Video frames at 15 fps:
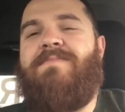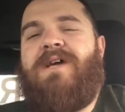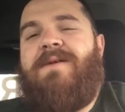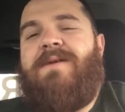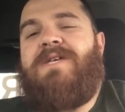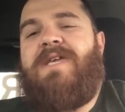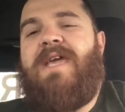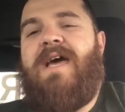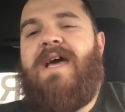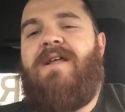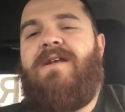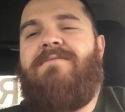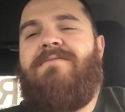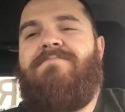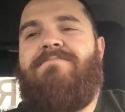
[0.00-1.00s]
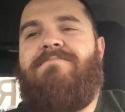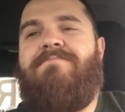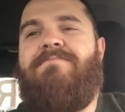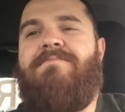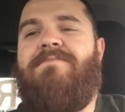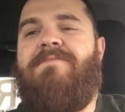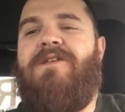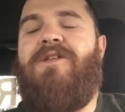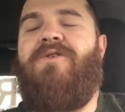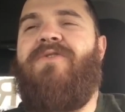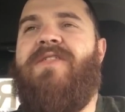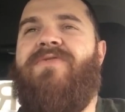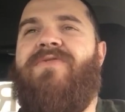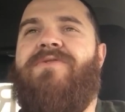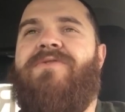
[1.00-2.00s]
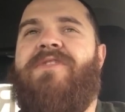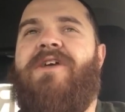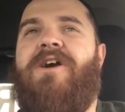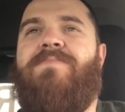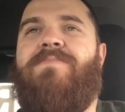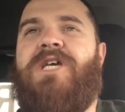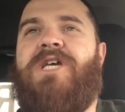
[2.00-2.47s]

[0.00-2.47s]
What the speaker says: Sometimes you can't, their